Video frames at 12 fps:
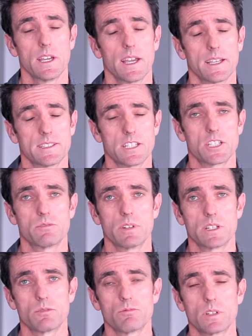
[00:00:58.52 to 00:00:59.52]
has actually
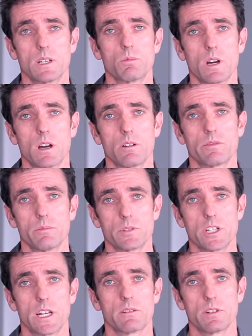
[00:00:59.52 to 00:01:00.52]
rented really well from
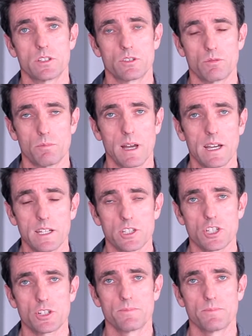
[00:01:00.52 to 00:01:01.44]
January to March.